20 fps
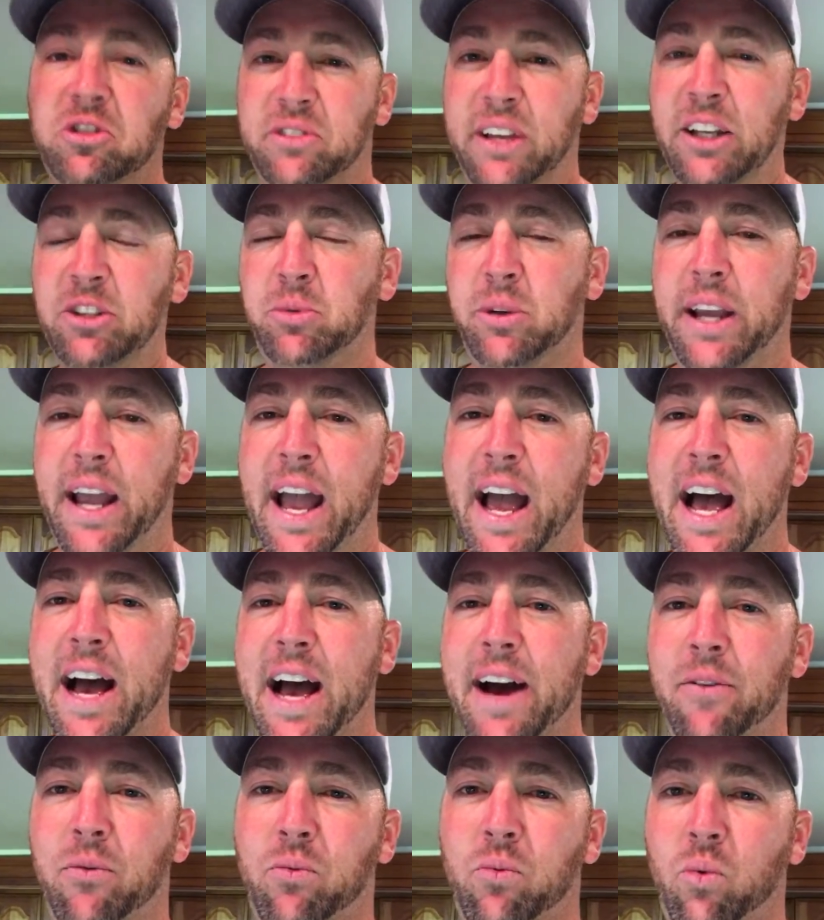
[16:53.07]
yeah, with
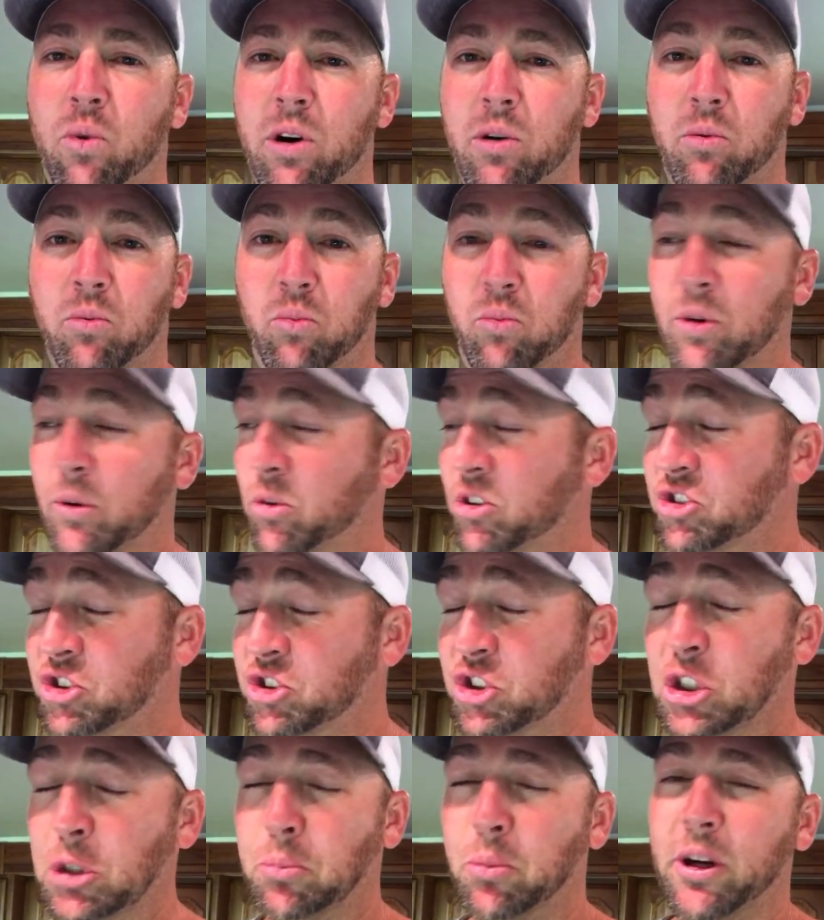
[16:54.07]
those things we
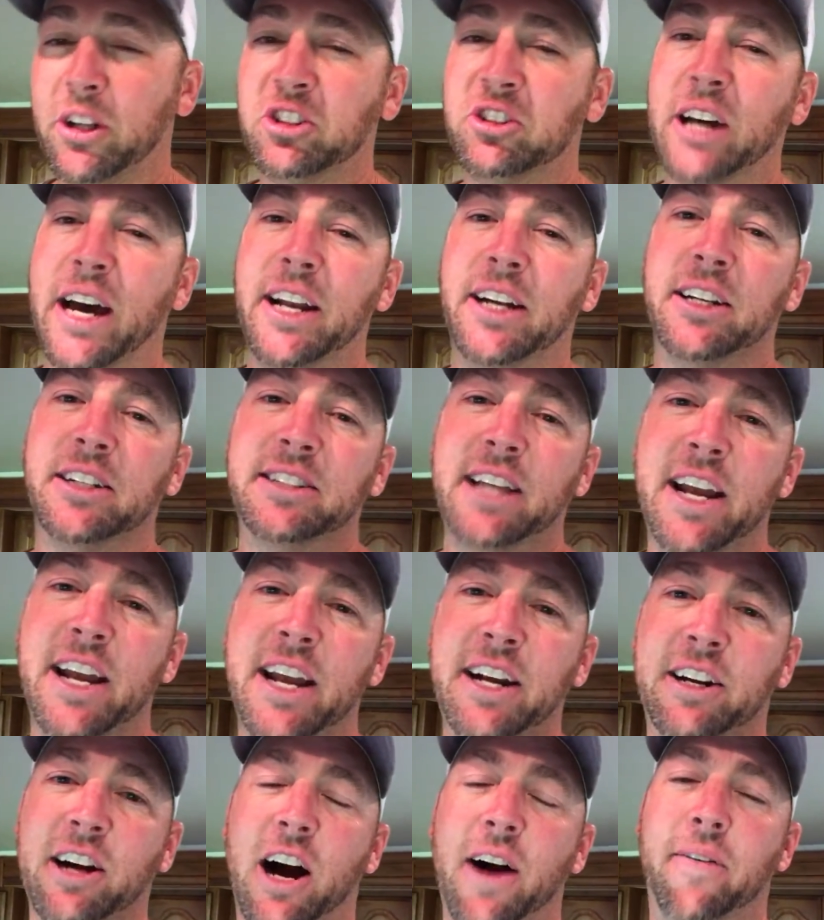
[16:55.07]
have, we're
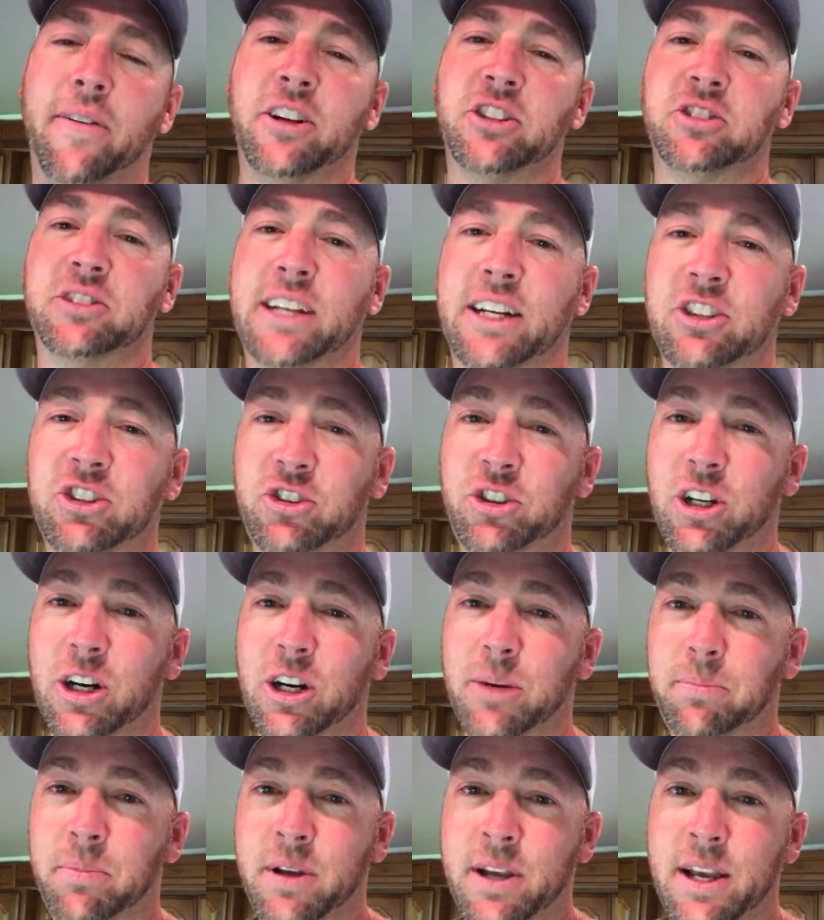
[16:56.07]
super excited to take
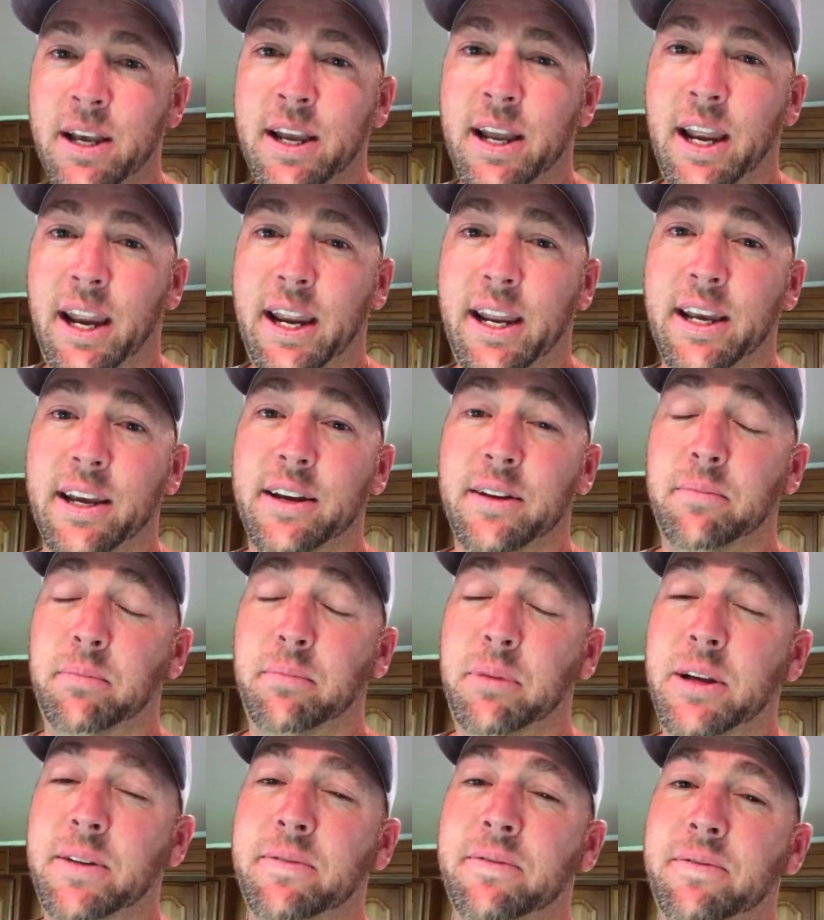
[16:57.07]
off on this next trip
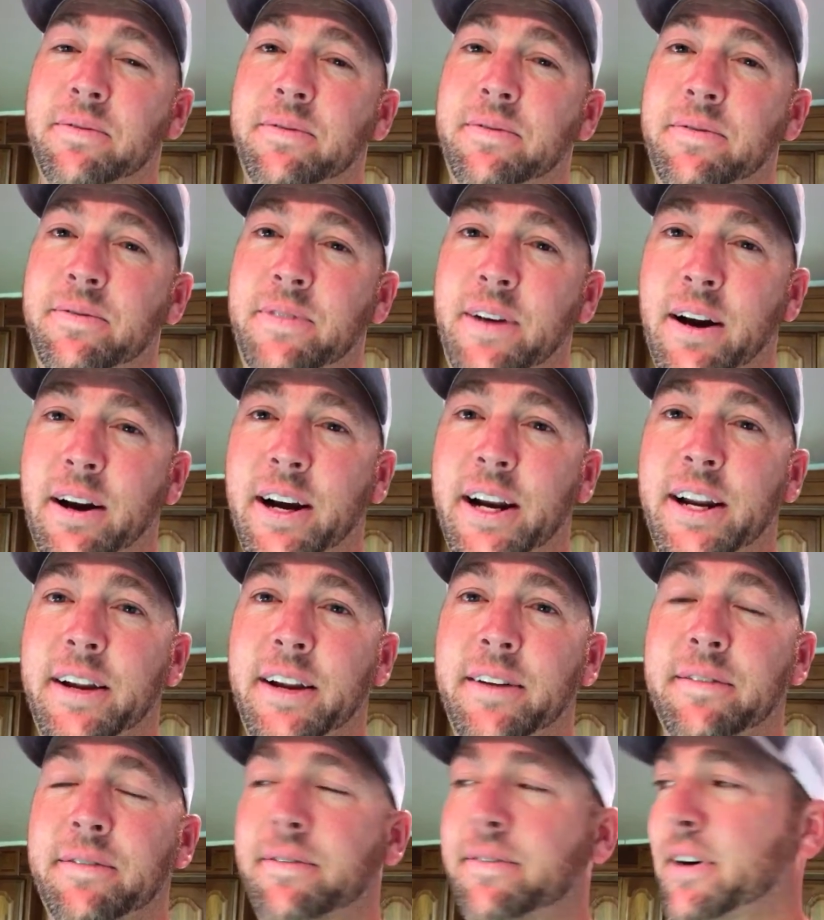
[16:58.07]
and be
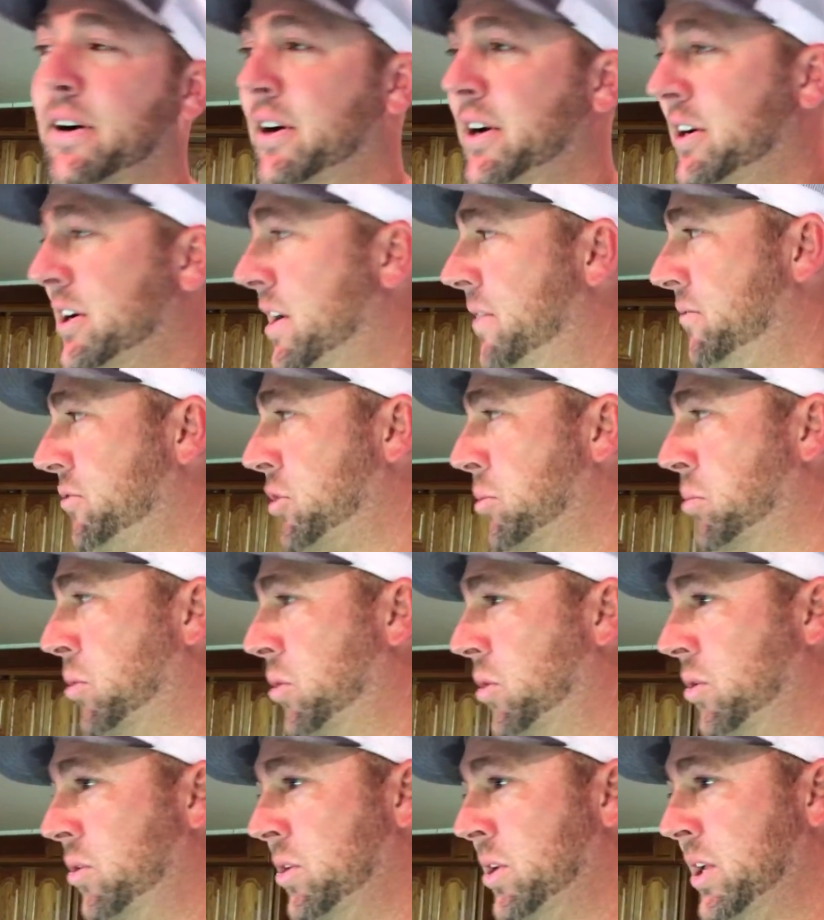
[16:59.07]
very
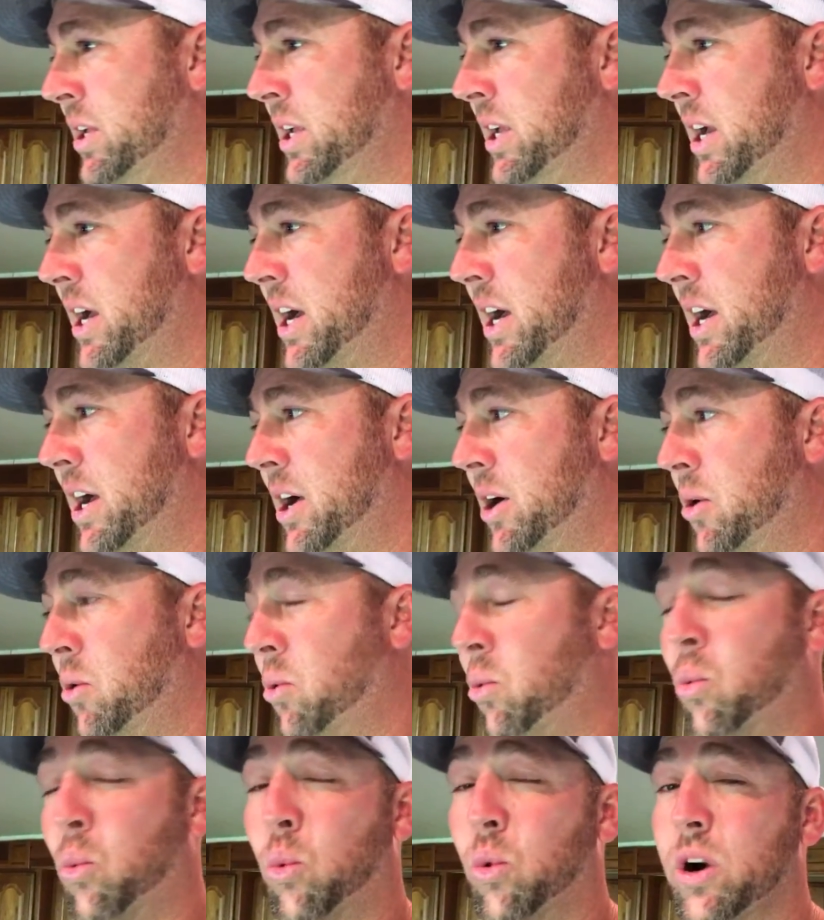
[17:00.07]
comfortable
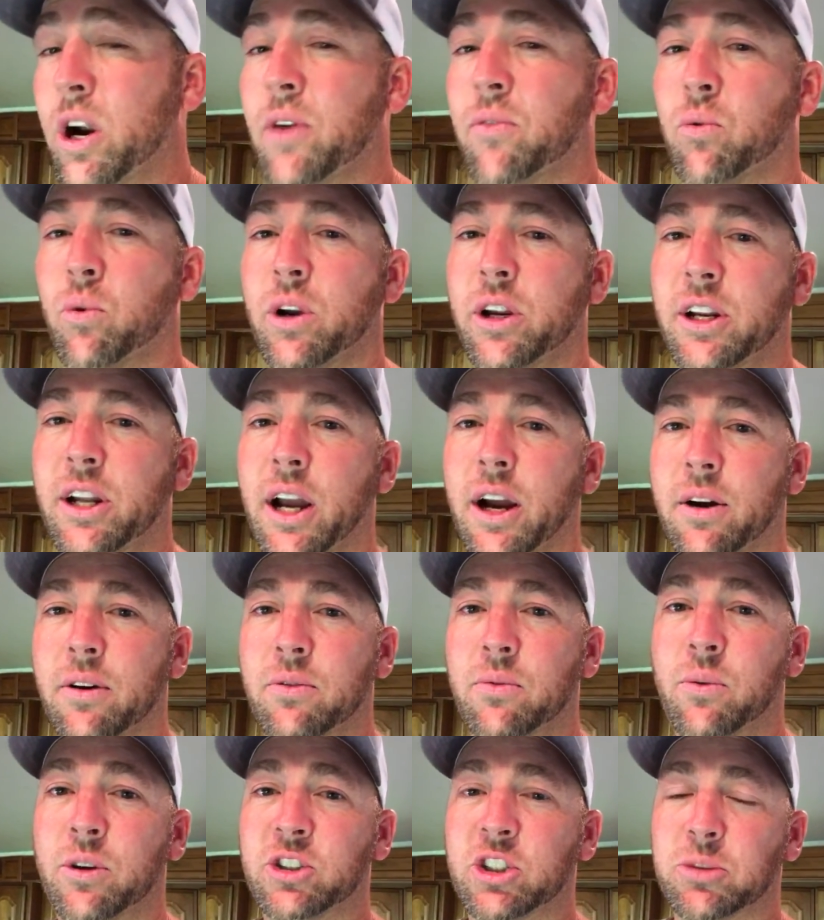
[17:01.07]
wherever we
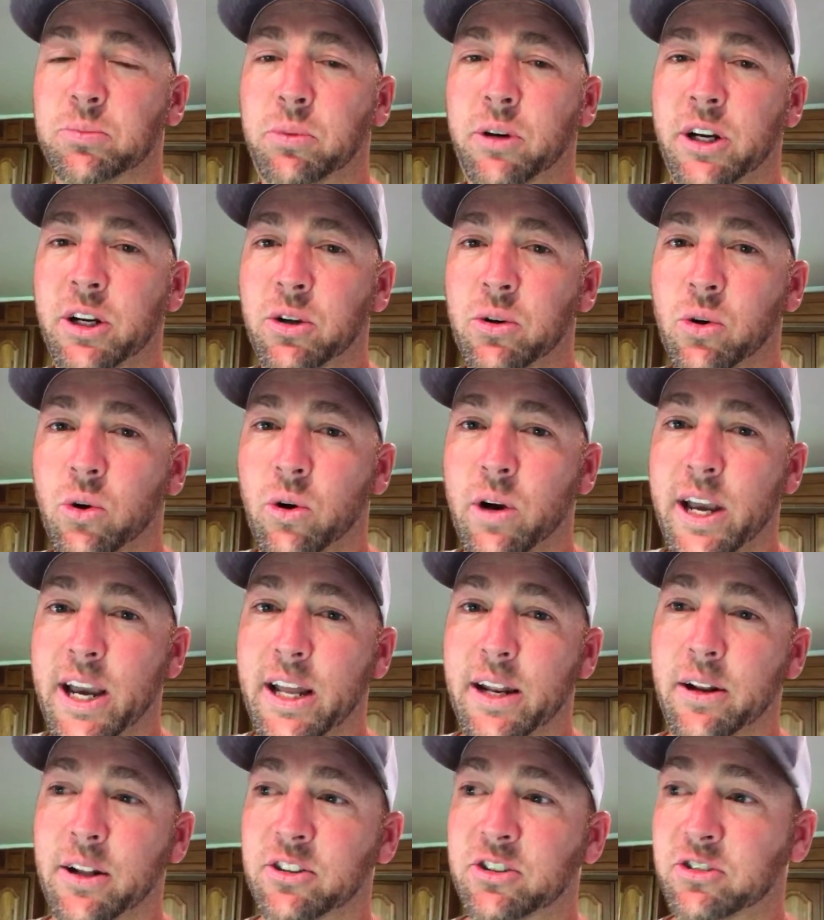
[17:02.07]
go, which is pretty cool.
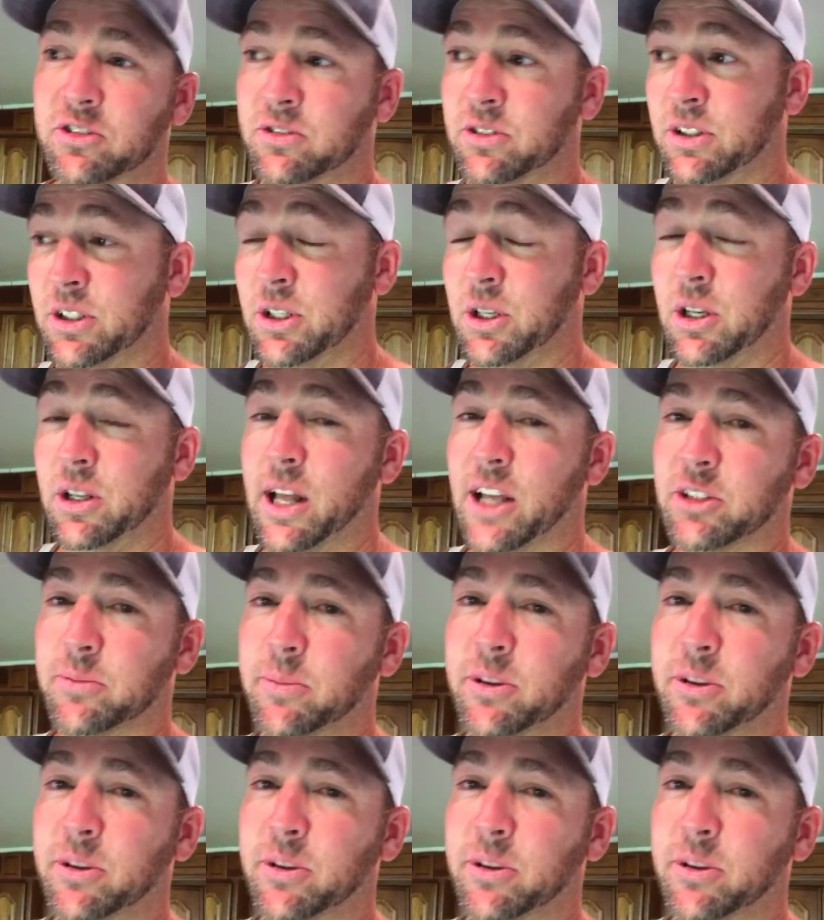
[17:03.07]
And it's, as I